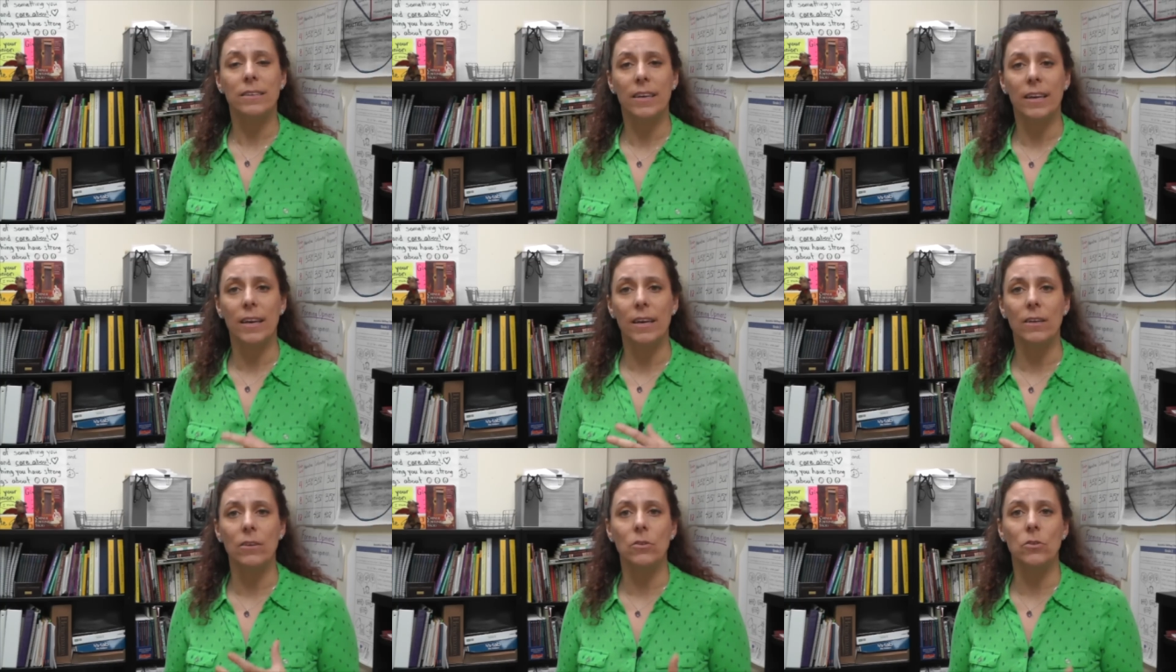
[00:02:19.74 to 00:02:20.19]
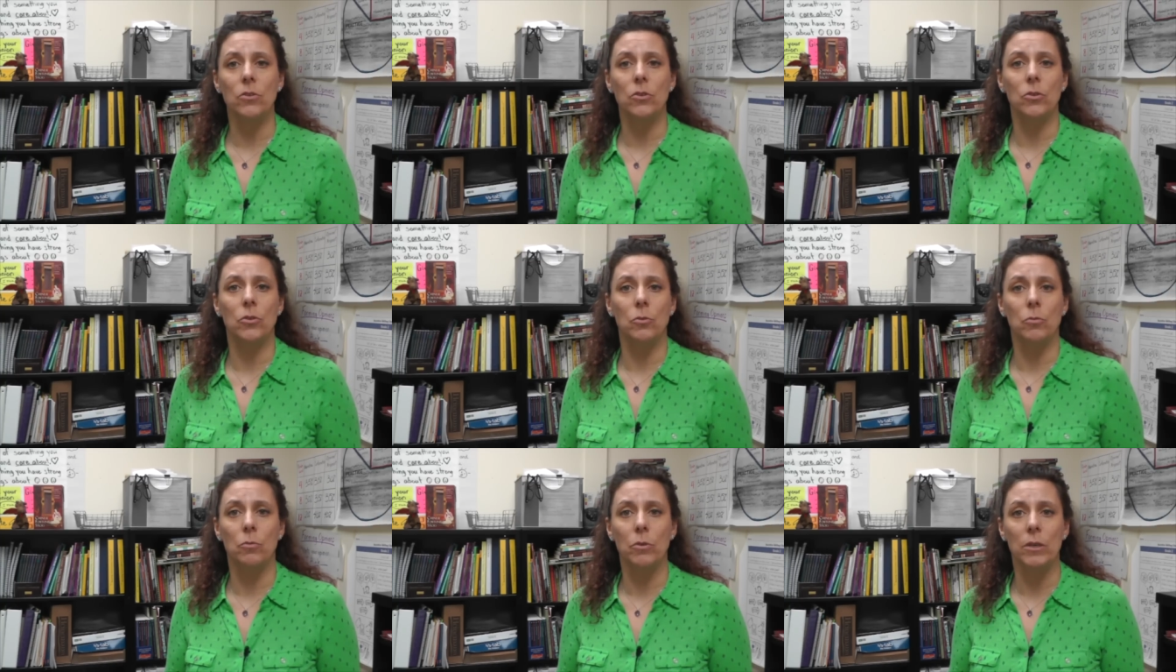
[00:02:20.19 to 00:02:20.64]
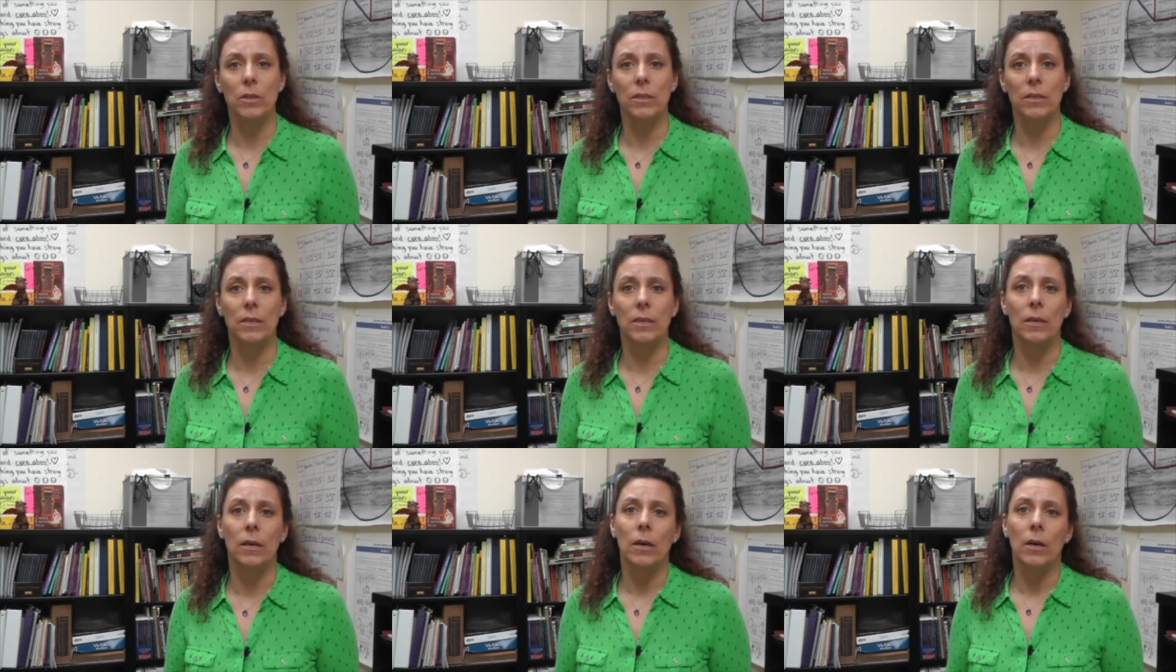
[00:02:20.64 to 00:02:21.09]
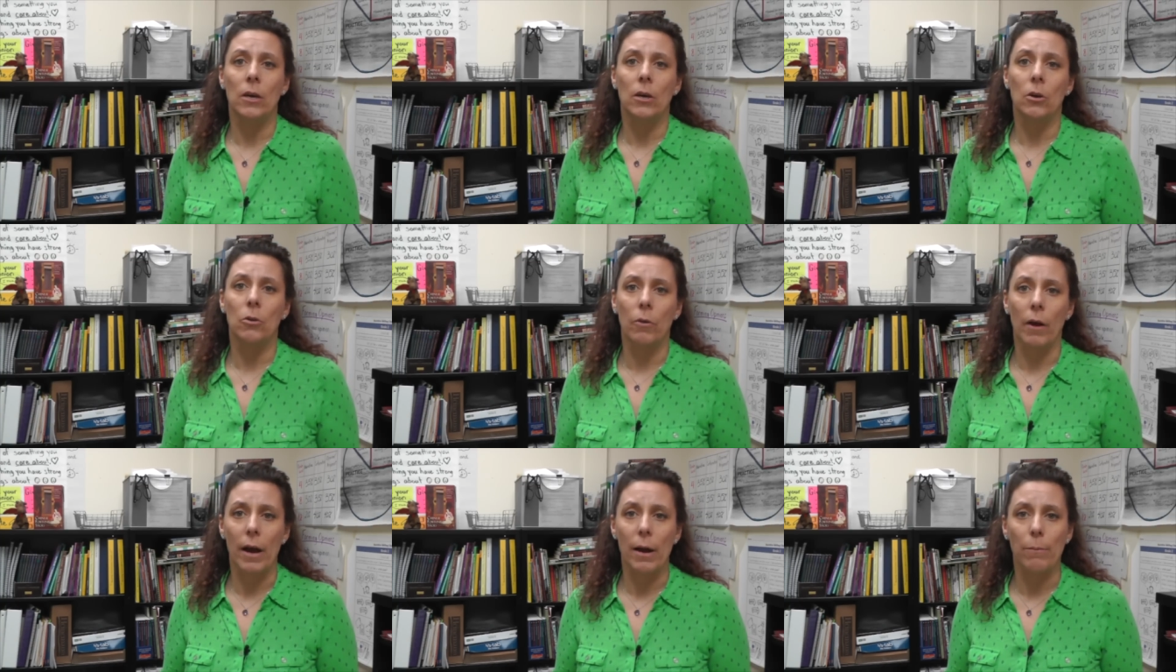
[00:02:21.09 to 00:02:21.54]
tend to really
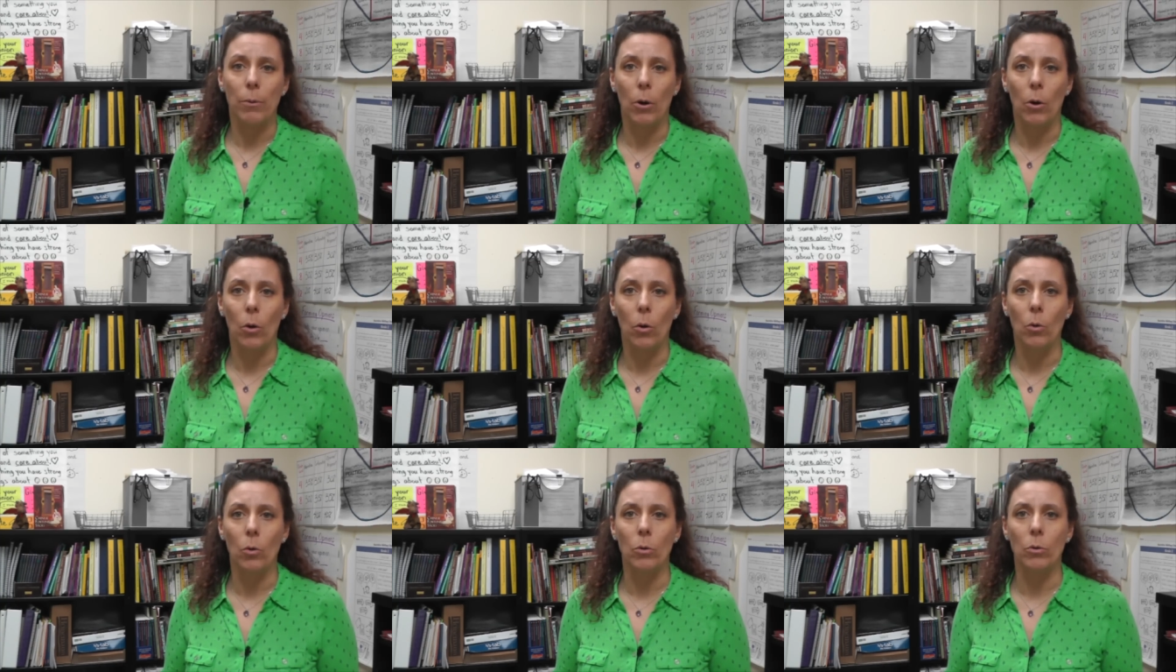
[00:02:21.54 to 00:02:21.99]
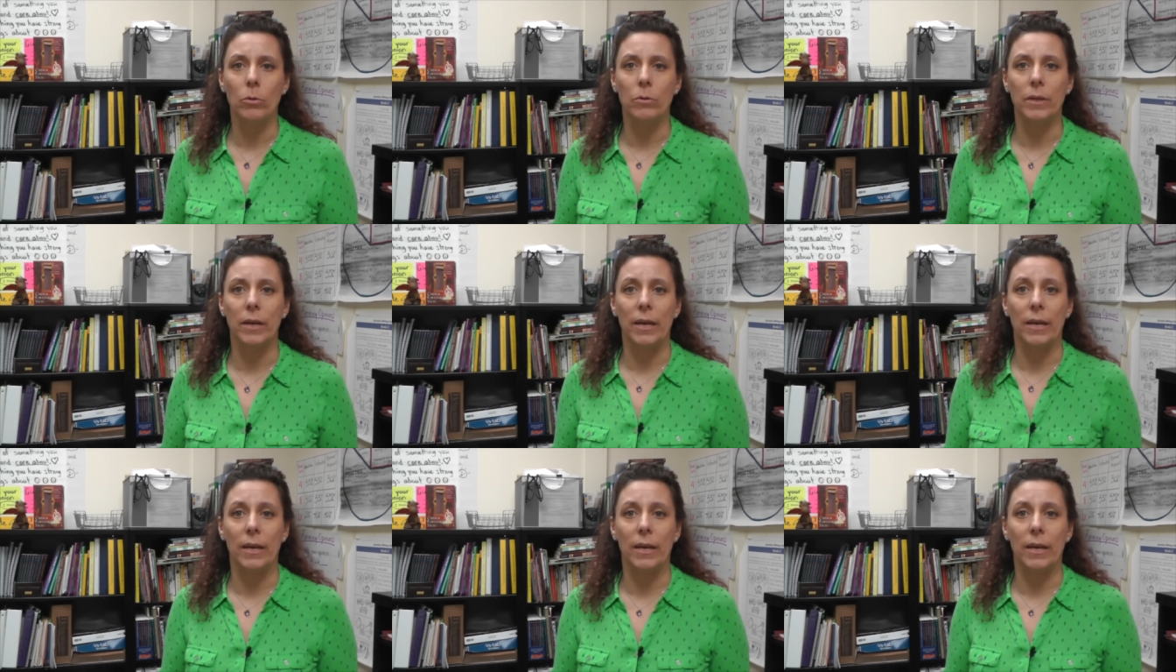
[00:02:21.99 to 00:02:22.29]
grab hold